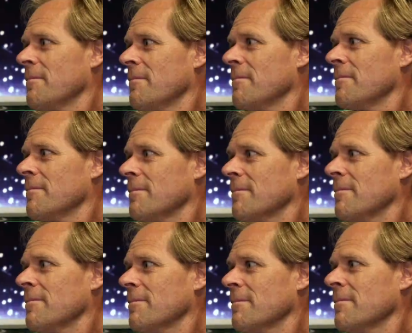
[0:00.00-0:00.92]

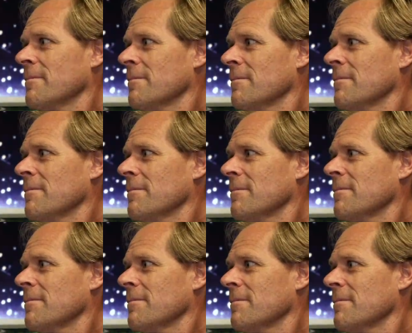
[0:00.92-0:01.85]

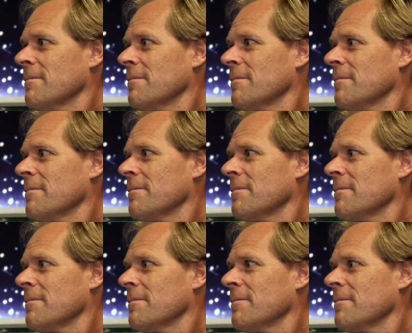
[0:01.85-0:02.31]
(not speaking)